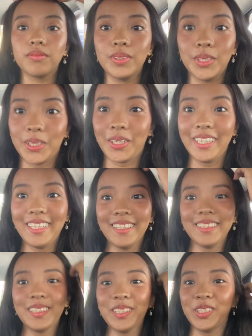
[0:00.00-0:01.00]
Your girl
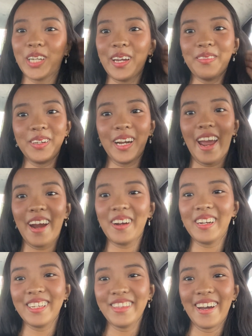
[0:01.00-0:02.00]
is a driver,
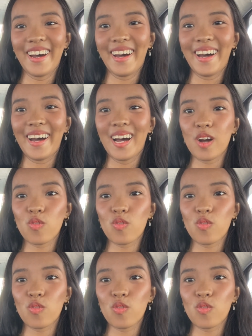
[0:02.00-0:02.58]
Erina.